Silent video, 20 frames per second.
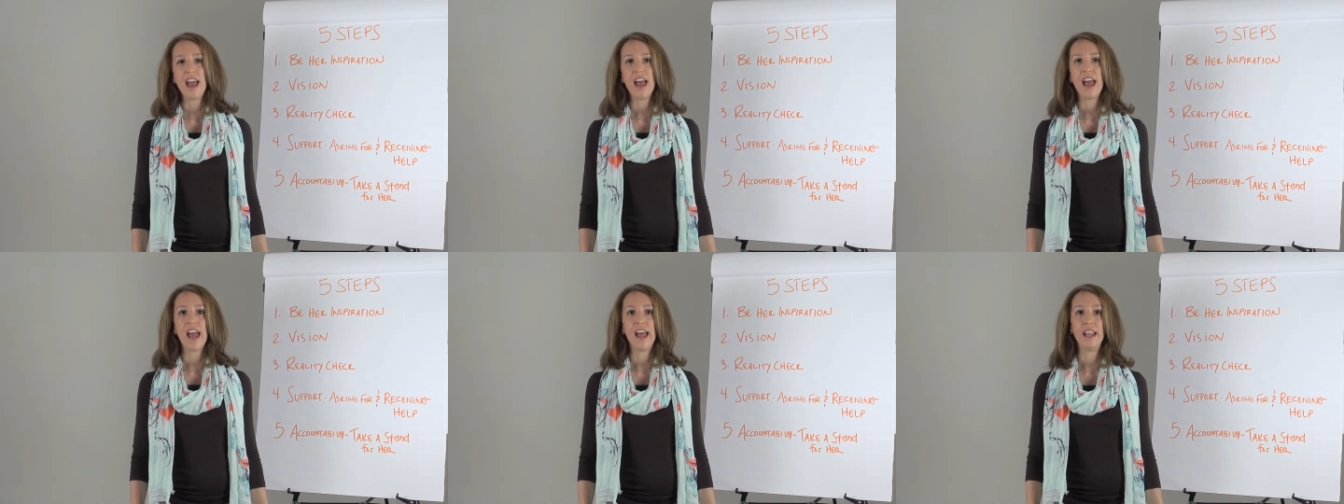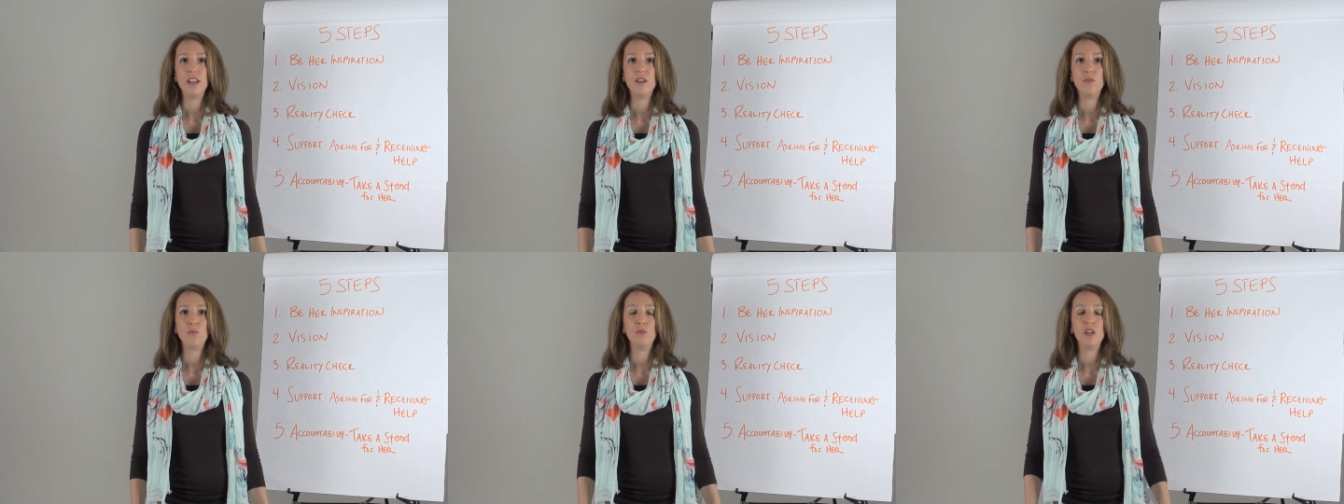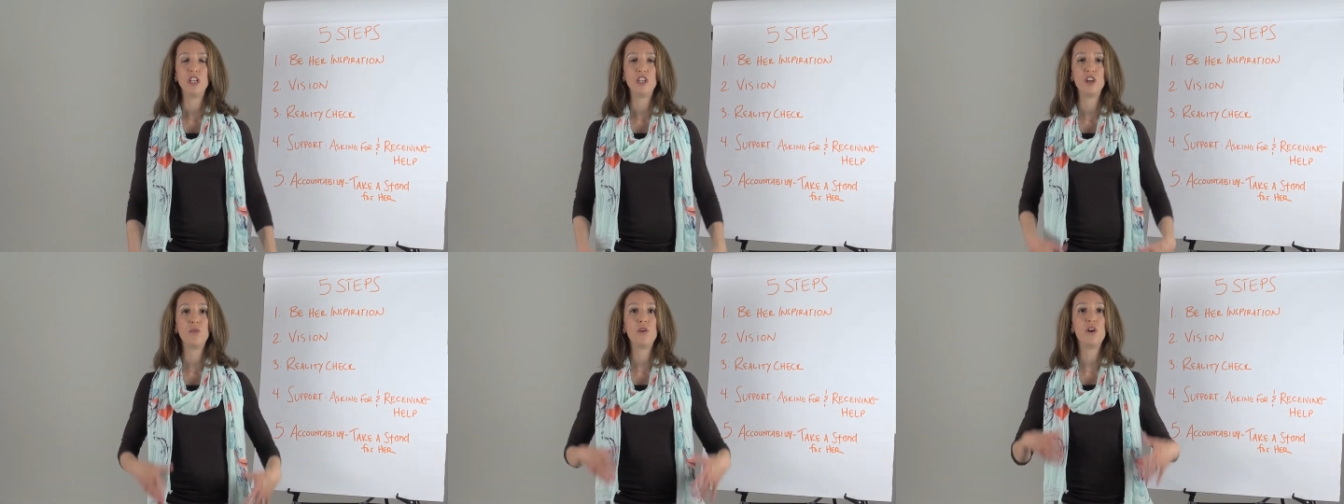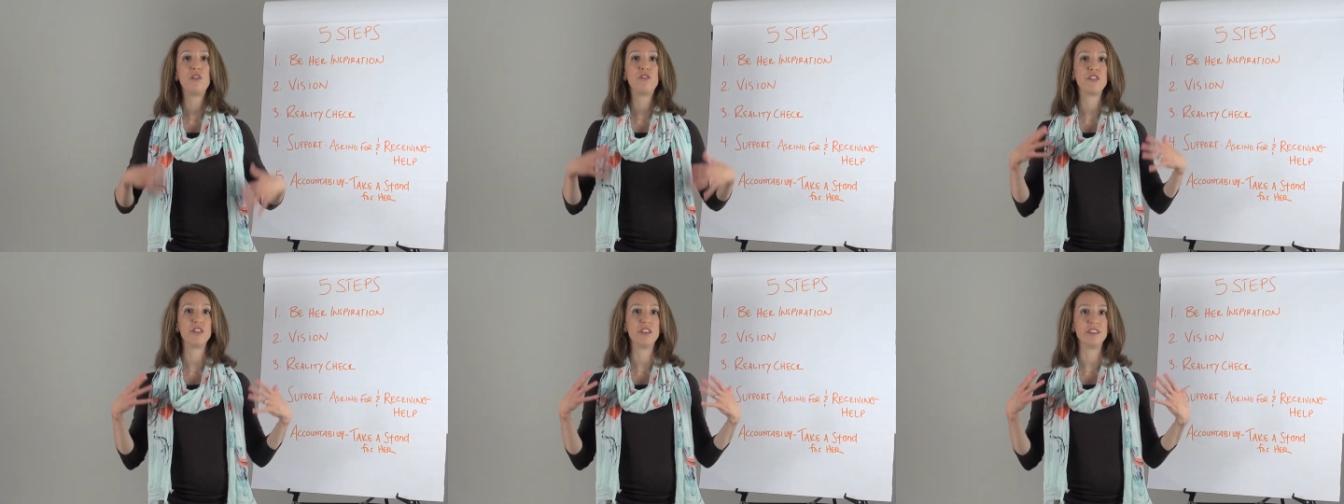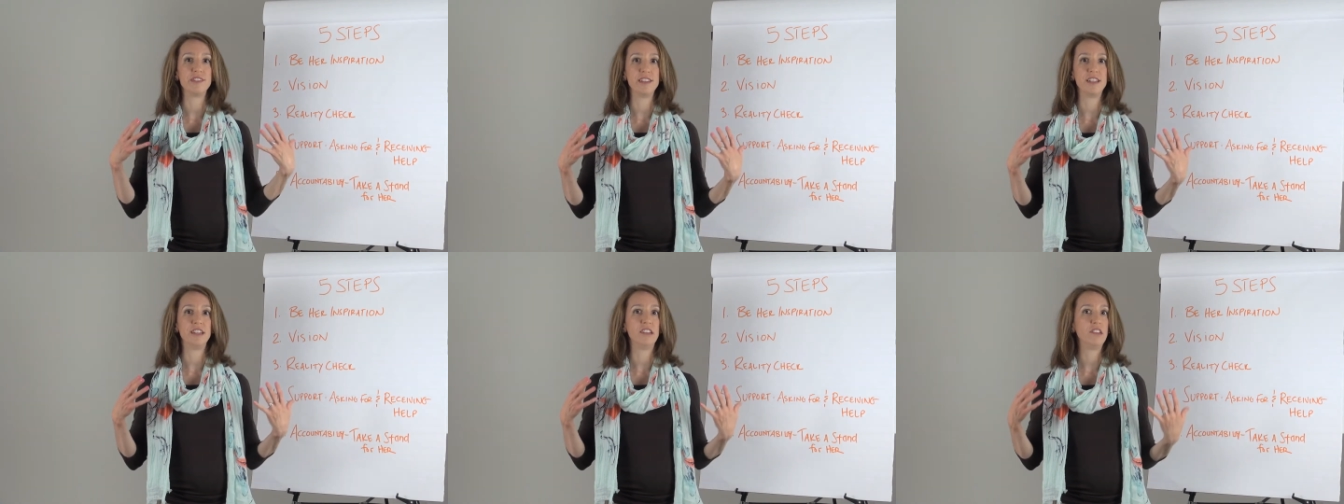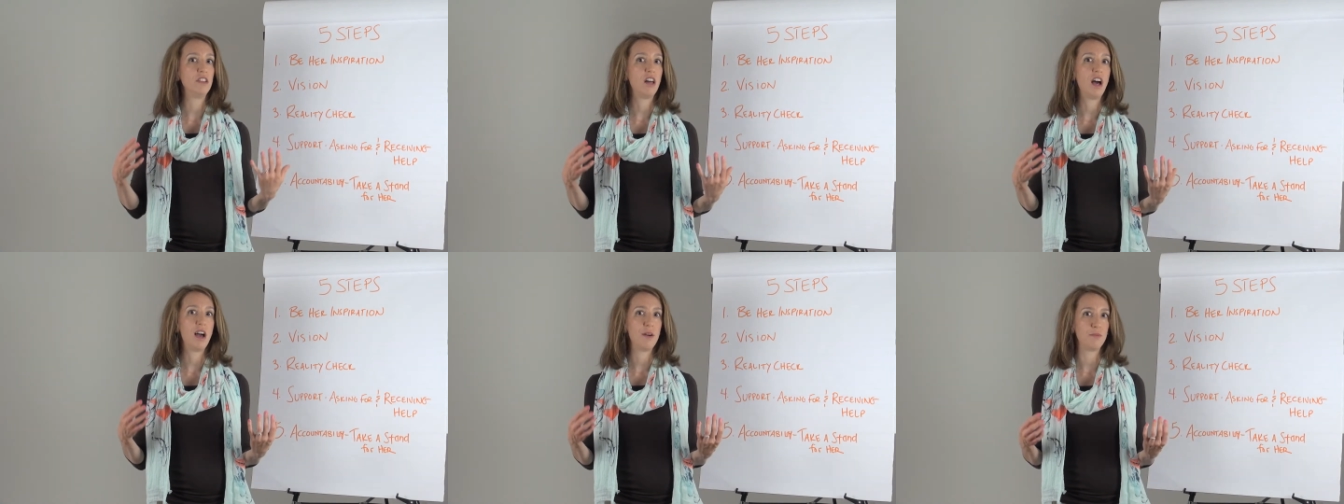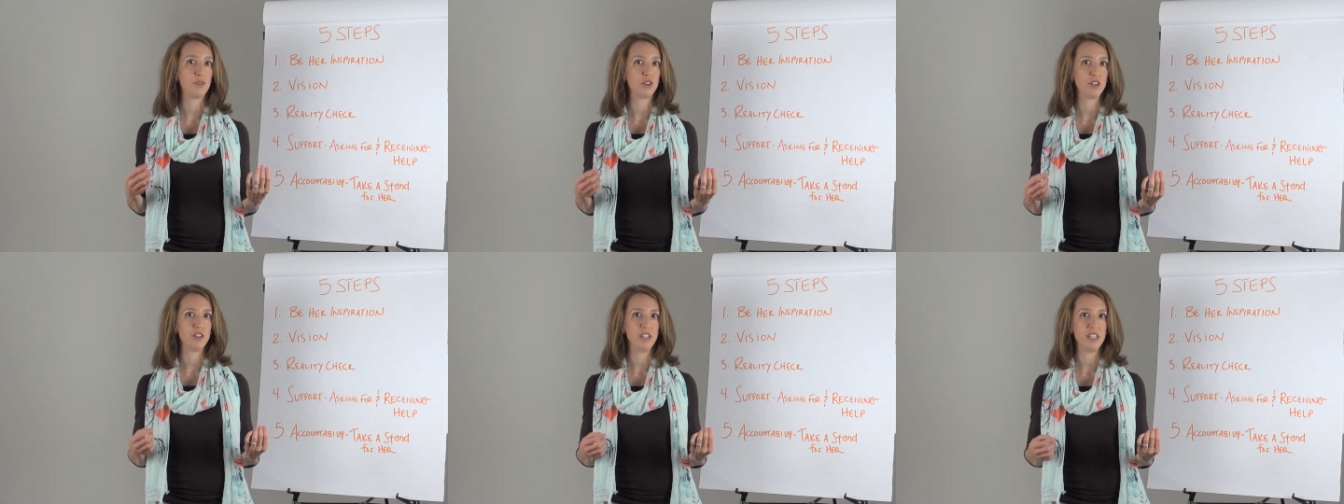And we go over this in a lot
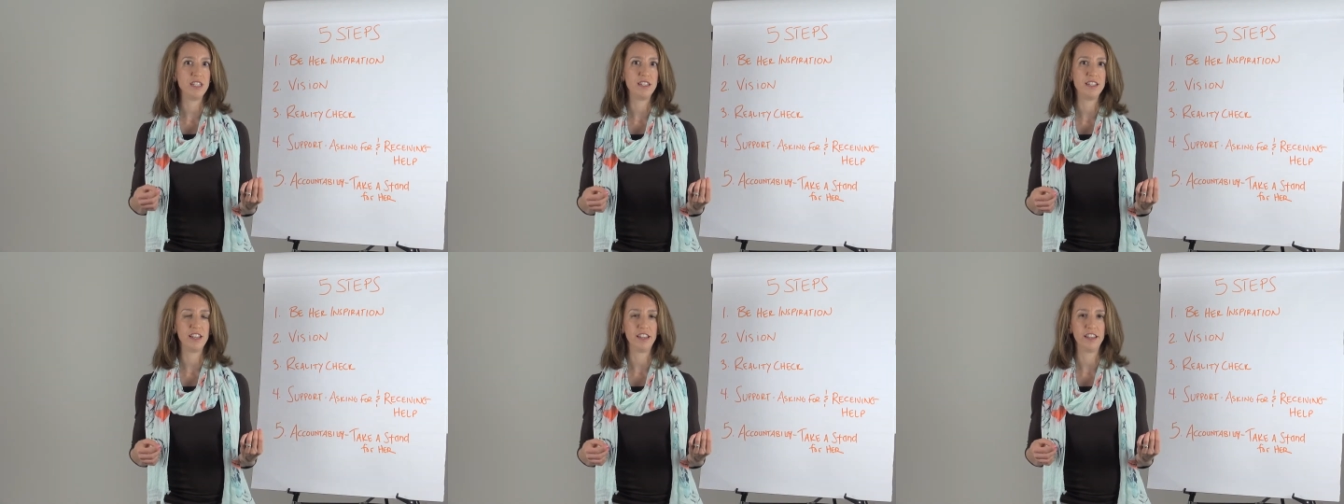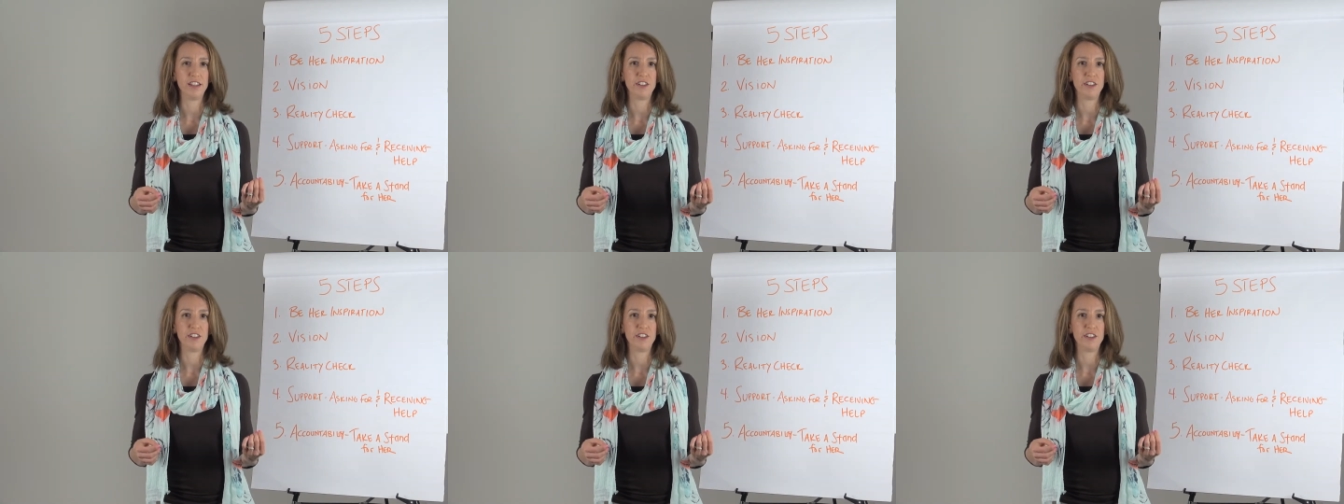more detail